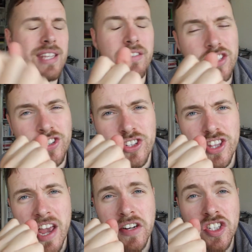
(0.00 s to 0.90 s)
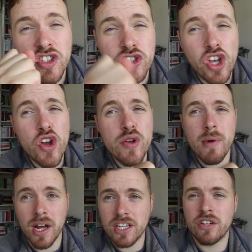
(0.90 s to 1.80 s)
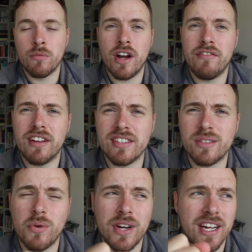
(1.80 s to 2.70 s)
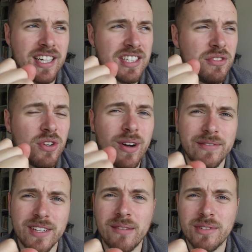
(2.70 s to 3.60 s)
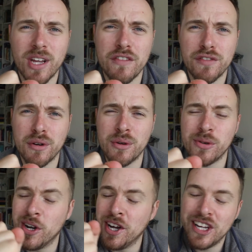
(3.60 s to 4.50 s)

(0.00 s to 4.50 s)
There is so much in what I read this morning, and I do not have time to go through all.